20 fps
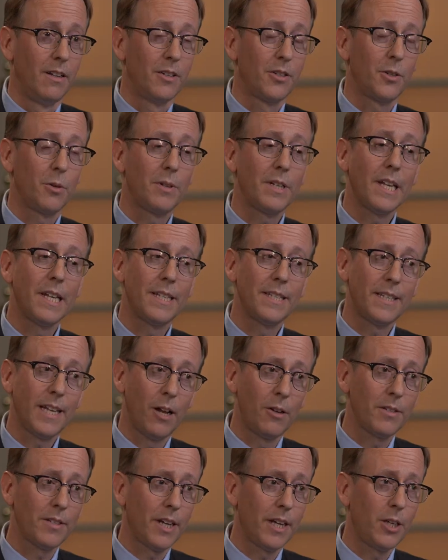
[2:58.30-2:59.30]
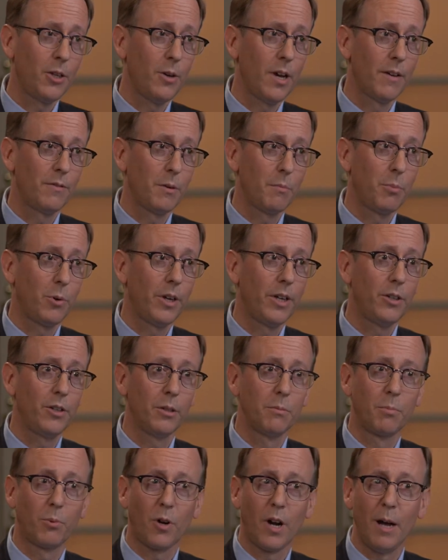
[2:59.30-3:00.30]
So it sounds like you have a pretty
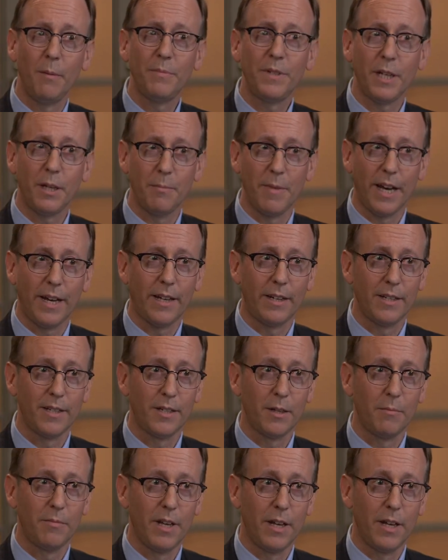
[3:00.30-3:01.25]
good prompting mechanism